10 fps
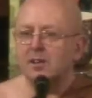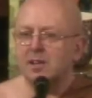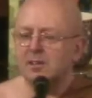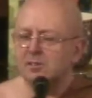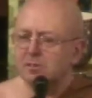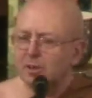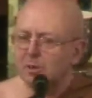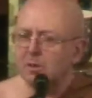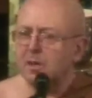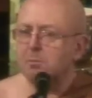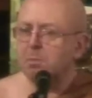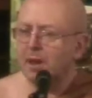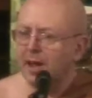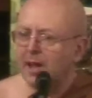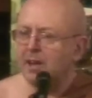in
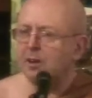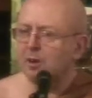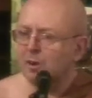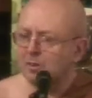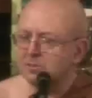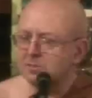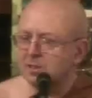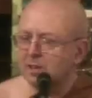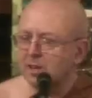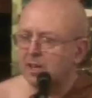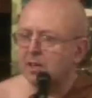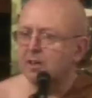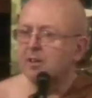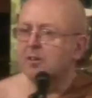pain constantly,